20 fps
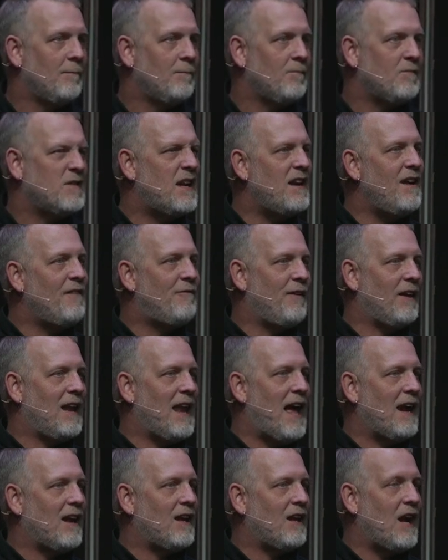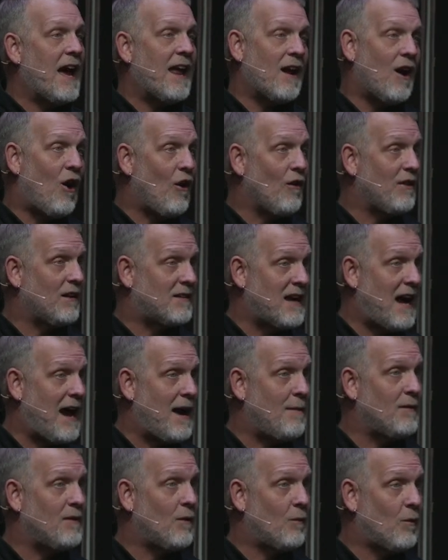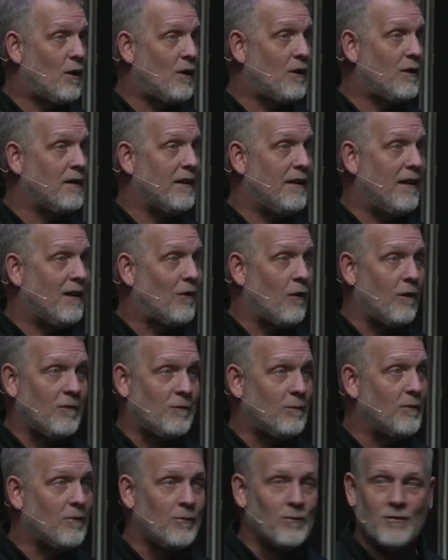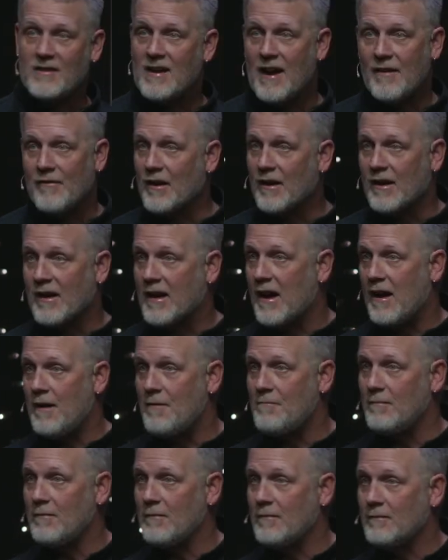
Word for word: Didn't it feel like you had all the time in the world and that Christmas was never going to come?